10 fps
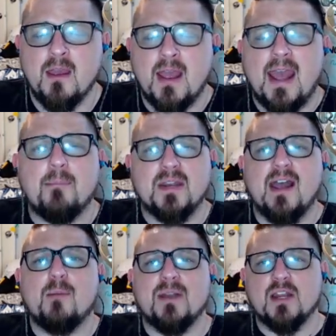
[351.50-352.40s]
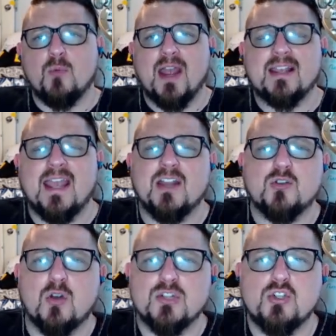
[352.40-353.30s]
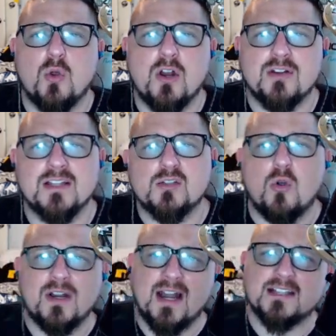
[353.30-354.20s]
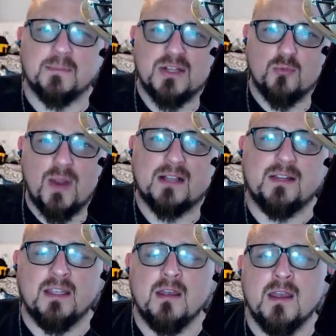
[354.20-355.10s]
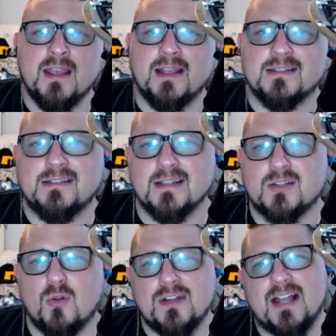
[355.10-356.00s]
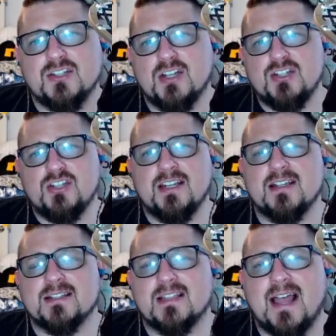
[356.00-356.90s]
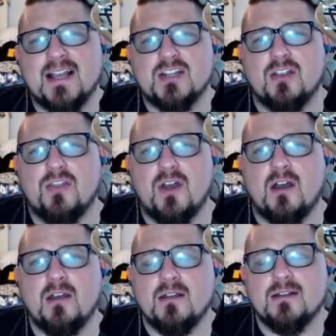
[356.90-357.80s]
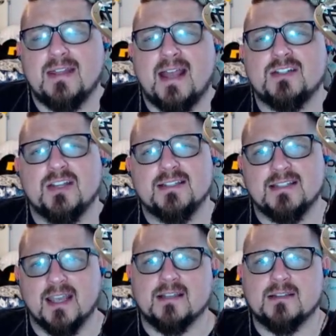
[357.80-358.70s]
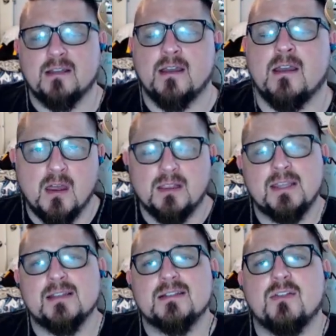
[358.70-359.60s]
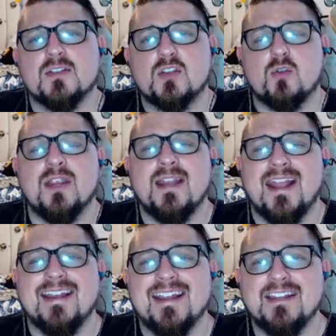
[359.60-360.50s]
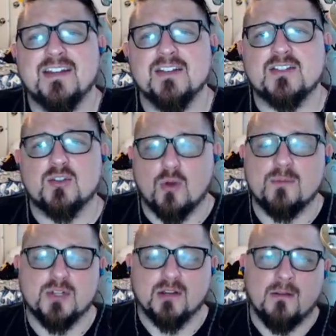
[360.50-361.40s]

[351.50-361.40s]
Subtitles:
Happy to help in any way I can. You can always join our Discord and ask me directly. It's discord.gg/the-6. Link is on the screen and in the description.